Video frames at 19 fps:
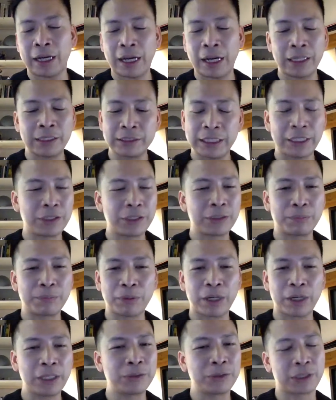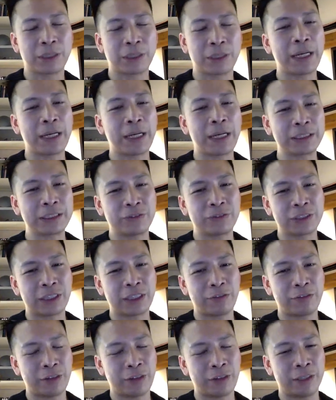I'd say you could probably do the capacitive
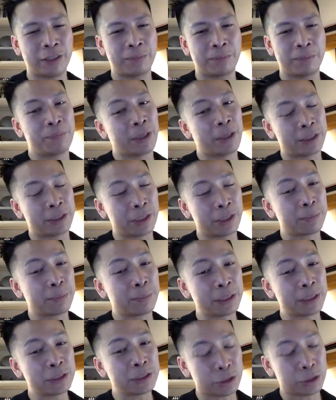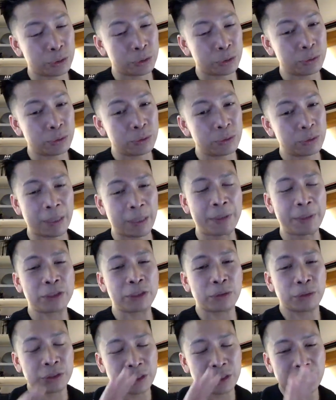stuff on the other buttons too. I mean, so
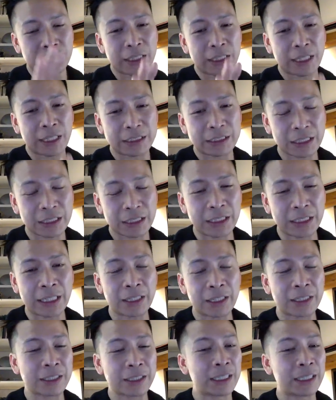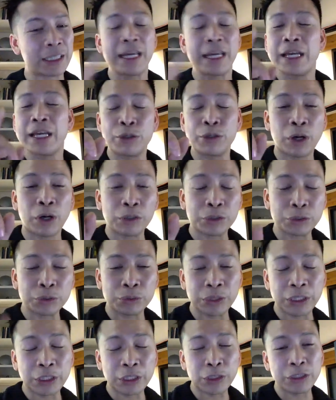it's just a nice, clean, elegant thing. You also
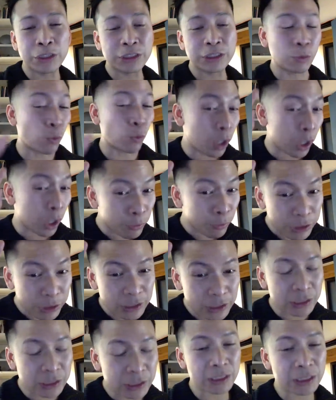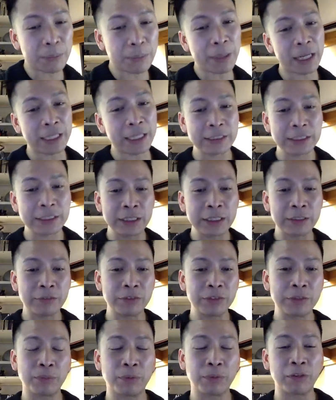increase the water resistance capacity of the
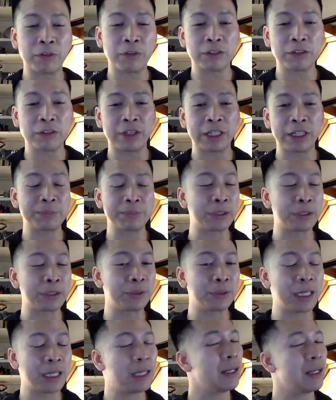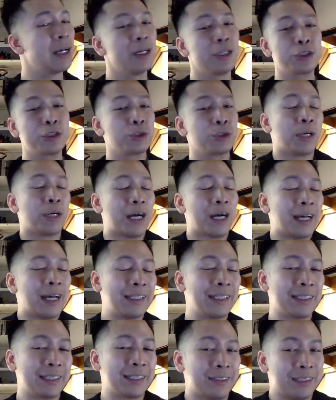device by doing that. So I
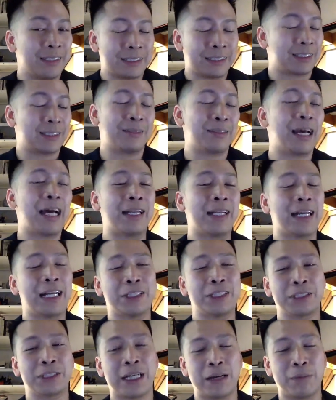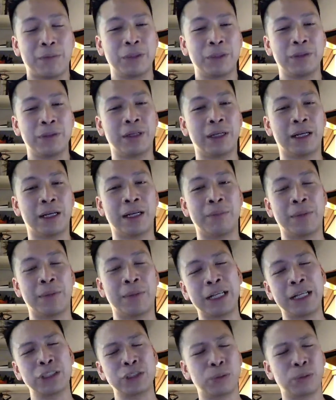think that it's going to naturally happen. I
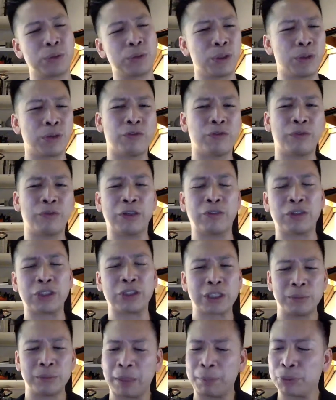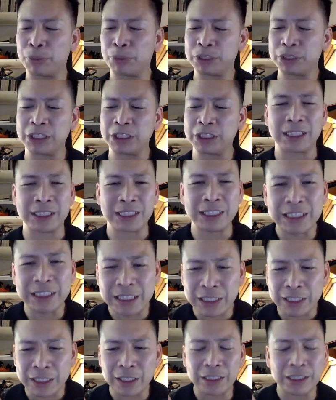just don't know if there's going to be that precision, because at least
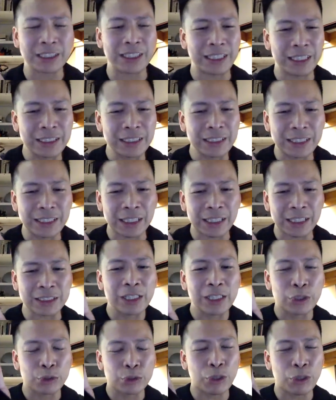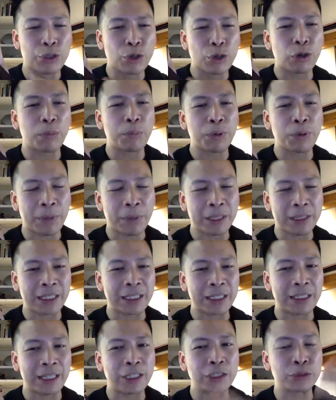here there's an indent, so I know to put my thing
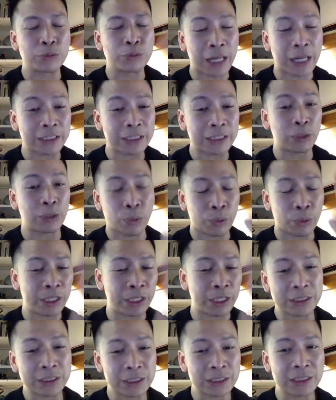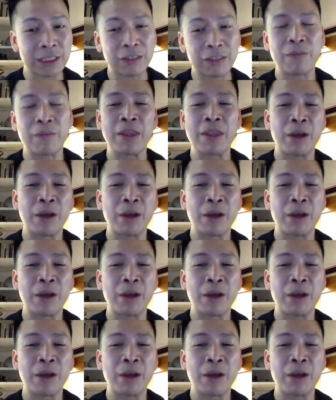there, so it actually orients and stuff.